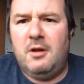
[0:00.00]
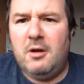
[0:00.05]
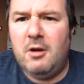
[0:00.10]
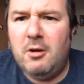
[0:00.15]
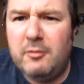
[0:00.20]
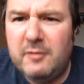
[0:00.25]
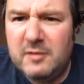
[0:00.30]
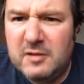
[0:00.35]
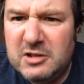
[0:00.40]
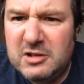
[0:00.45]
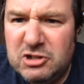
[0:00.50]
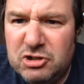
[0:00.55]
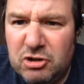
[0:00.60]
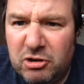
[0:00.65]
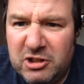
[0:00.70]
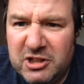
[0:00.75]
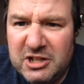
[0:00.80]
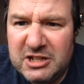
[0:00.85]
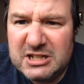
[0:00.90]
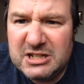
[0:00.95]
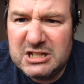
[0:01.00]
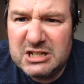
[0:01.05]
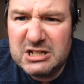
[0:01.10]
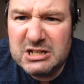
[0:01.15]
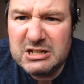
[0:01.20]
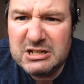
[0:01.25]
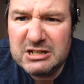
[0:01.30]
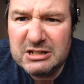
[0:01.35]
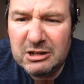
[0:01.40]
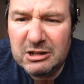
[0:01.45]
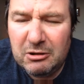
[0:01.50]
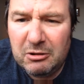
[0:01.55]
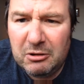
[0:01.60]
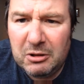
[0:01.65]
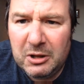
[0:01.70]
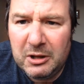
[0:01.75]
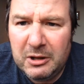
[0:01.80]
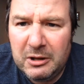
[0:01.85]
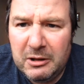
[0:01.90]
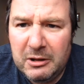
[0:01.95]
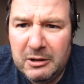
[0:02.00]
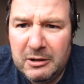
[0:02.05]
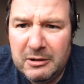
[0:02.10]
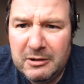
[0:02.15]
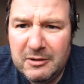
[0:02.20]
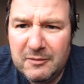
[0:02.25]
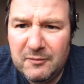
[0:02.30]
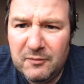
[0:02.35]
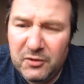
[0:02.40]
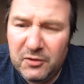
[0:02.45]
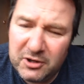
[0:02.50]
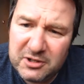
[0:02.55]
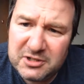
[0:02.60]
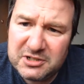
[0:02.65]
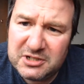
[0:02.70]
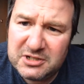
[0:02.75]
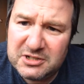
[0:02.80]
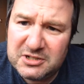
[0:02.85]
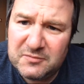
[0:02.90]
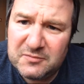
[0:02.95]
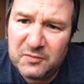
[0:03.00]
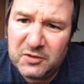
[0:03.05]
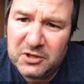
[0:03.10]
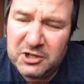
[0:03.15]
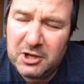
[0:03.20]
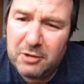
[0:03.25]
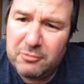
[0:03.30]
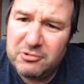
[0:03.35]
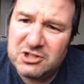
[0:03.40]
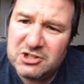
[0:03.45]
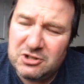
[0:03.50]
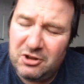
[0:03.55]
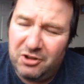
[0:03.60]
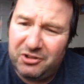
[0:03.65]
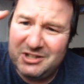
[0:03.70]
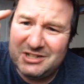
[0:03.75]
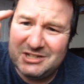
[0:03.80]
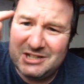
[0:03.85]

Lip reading: Hope you enjoyed this little versus video. It's not the